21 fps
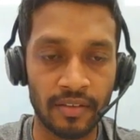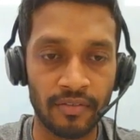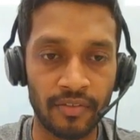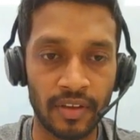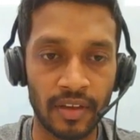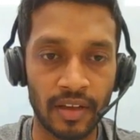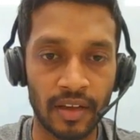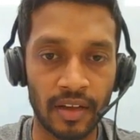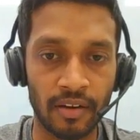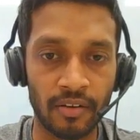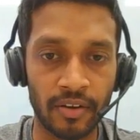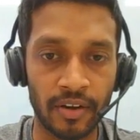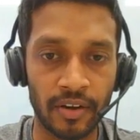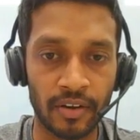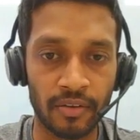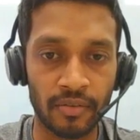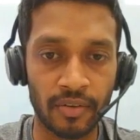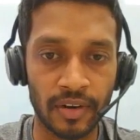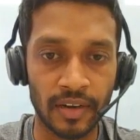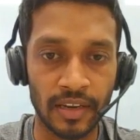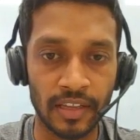we are going
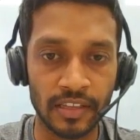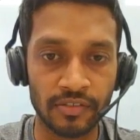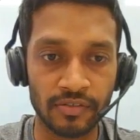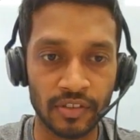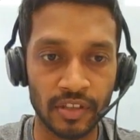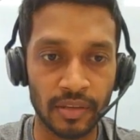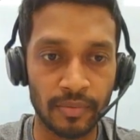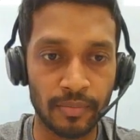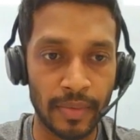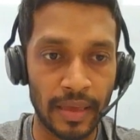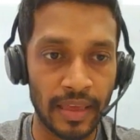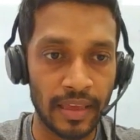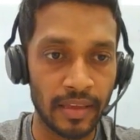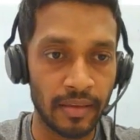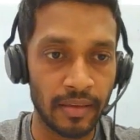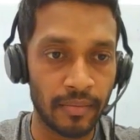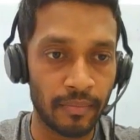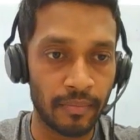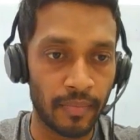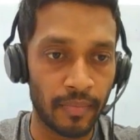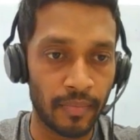to release for the May
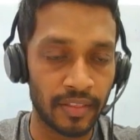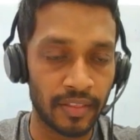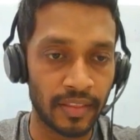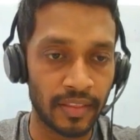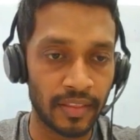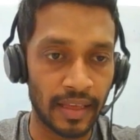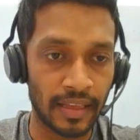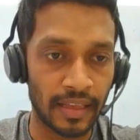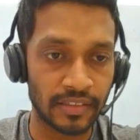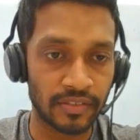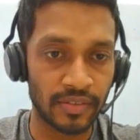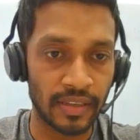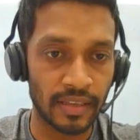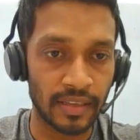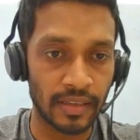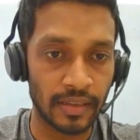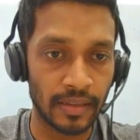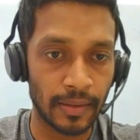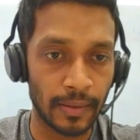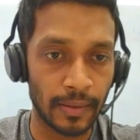month as well.